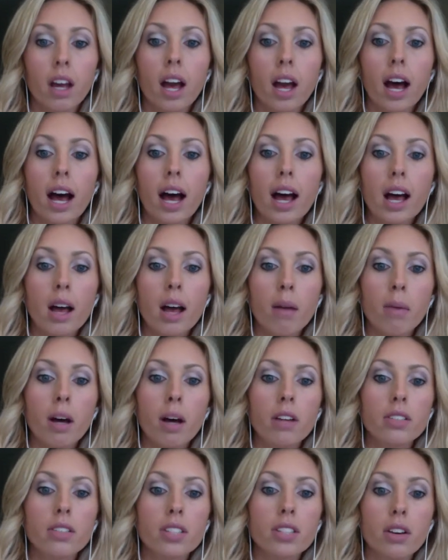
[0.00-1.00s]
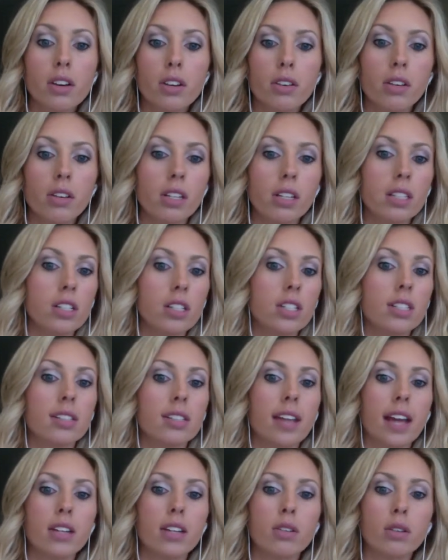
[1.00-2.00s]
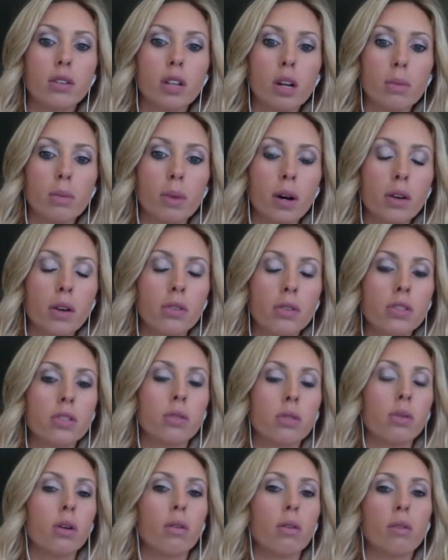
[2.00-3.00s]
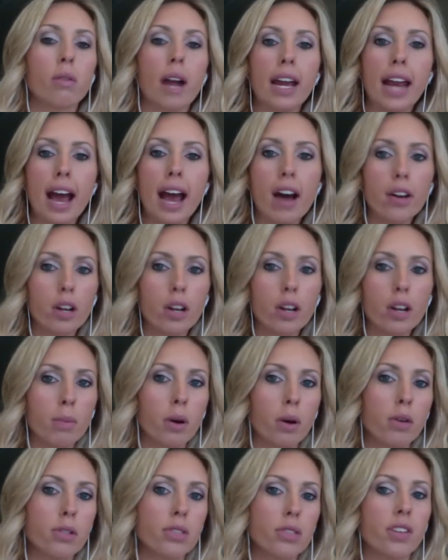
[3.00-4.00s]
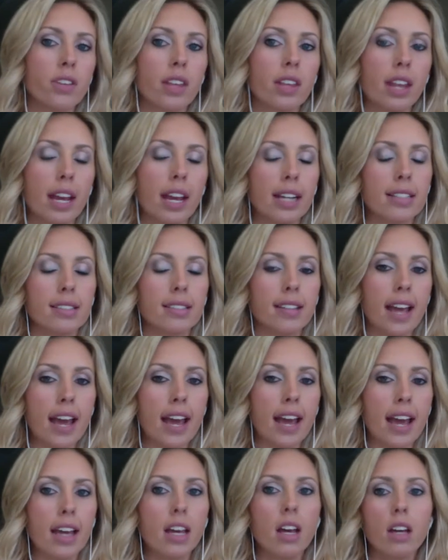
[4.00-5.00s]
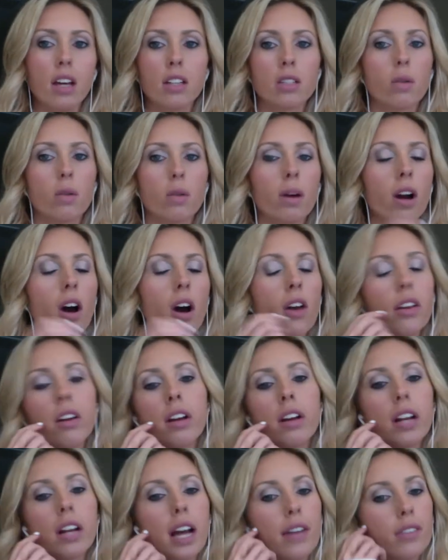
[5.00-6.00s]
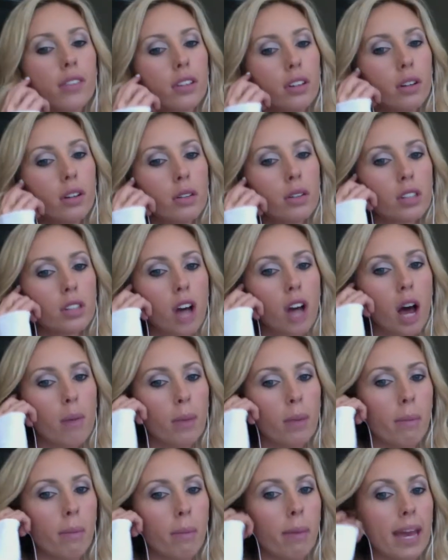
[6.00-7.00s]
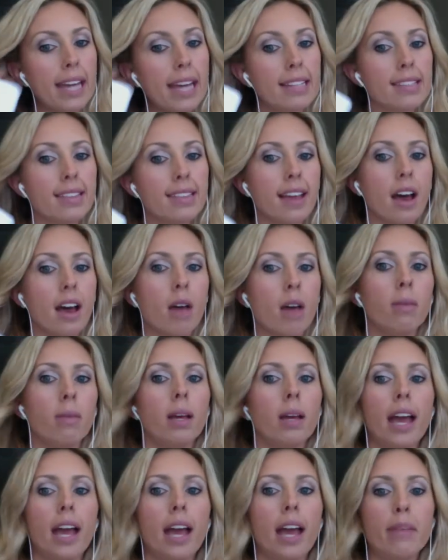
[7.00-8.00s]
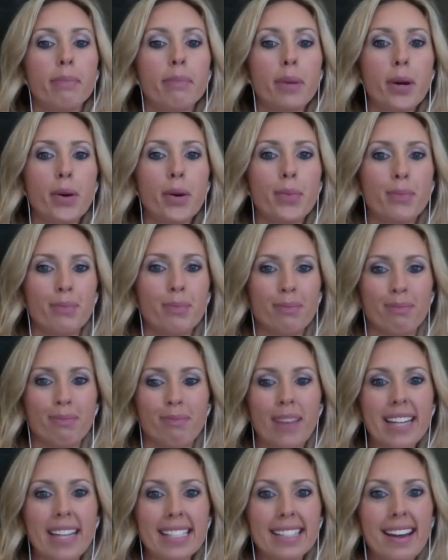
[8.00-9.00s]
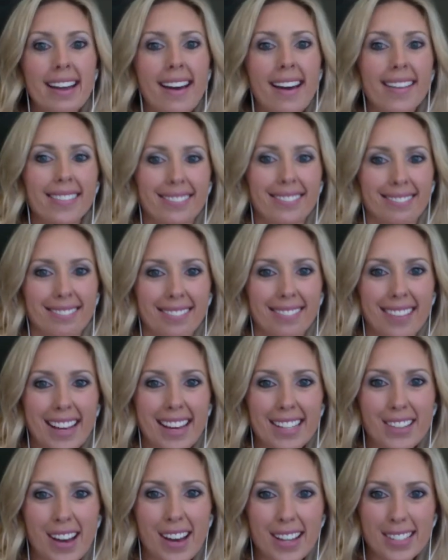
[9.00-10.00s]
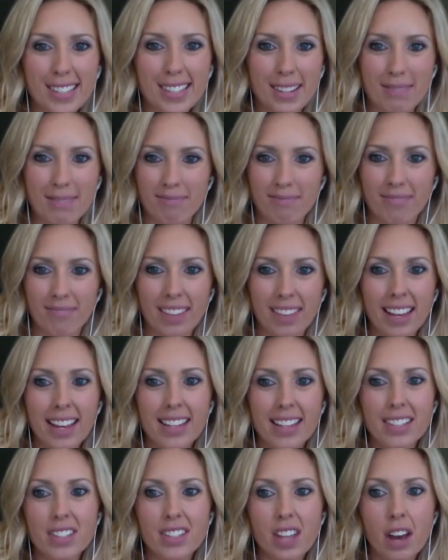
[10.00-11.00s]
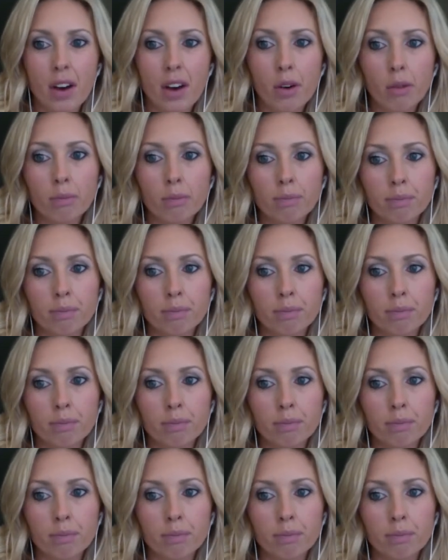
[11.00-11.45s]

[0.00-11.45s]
Also, you can just schedule your posts or write out your posts for the next day to where all you're going to have to do is copy and paste them, and boom, it's done. It's awesome. So